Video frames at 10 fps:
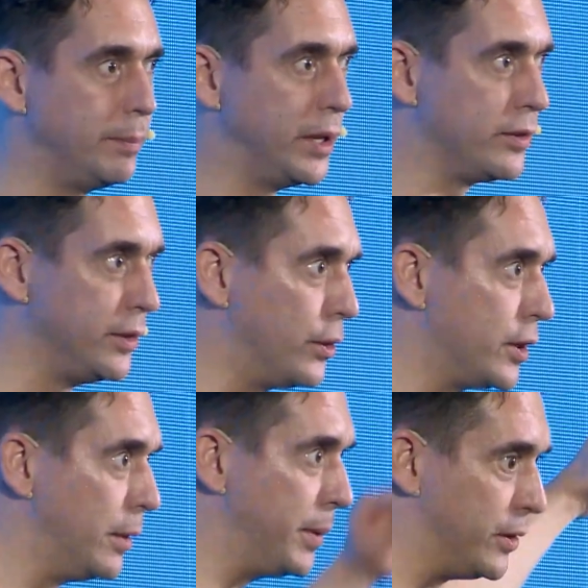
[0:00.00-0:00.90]
but it's not
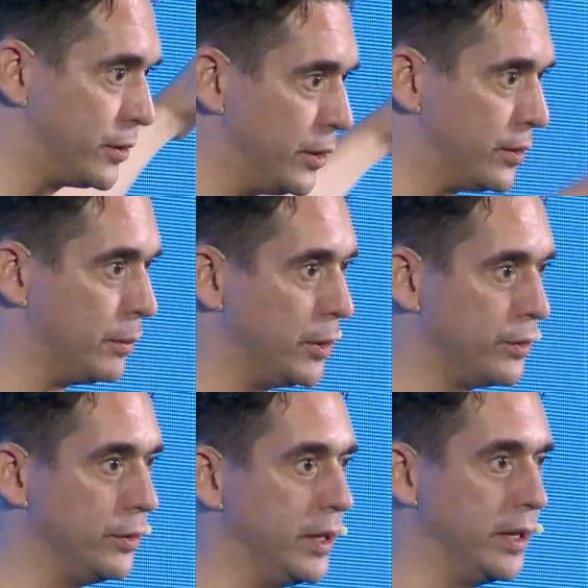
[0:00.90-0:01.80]
going to be as good as the
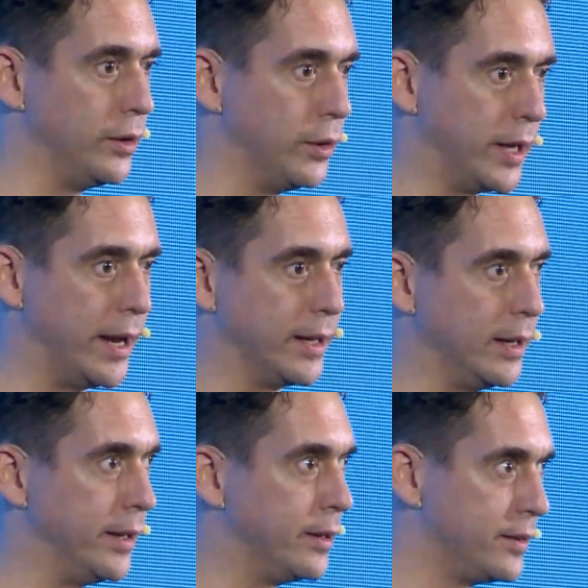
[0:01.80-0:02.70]
ones who did it
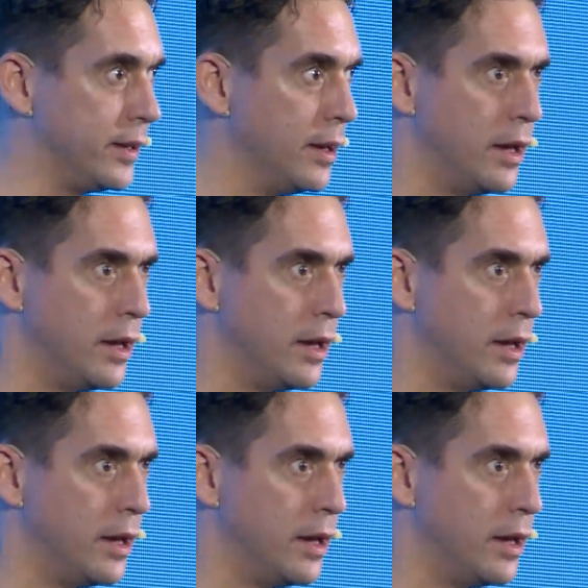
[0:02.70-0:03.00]
organically, because